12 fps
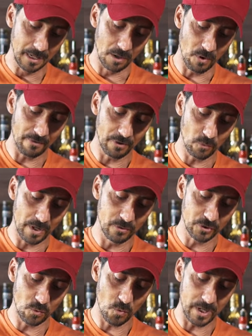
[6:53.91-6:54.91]
However, when you
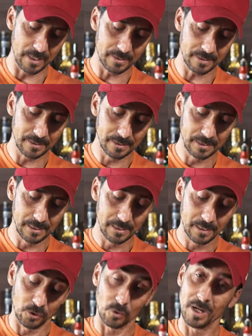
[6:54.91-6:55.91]
squeeze,
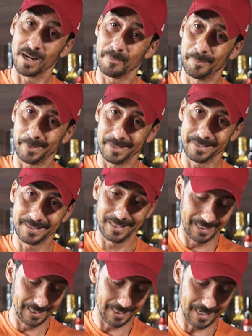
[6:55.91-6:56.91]
you gotta press
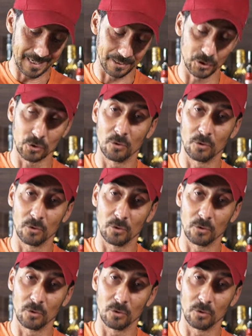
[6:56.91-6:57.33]
really hard.